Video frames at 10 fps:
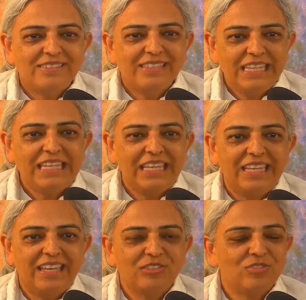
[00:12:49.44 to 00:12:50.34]

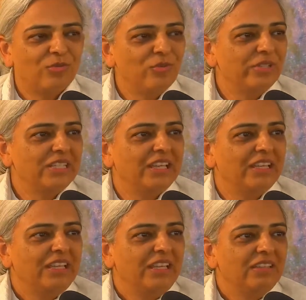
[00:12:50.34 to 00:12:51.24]
leaking extra water.
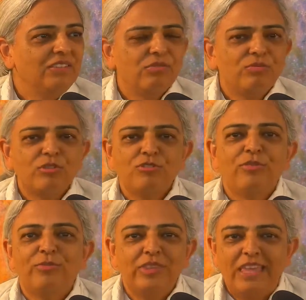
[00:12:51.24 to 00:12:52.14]
She goes, what's
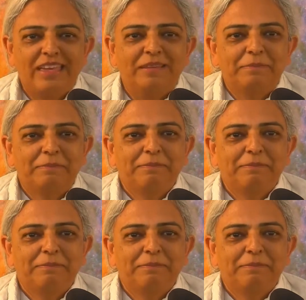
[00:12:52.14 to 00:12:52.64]
wrong with that?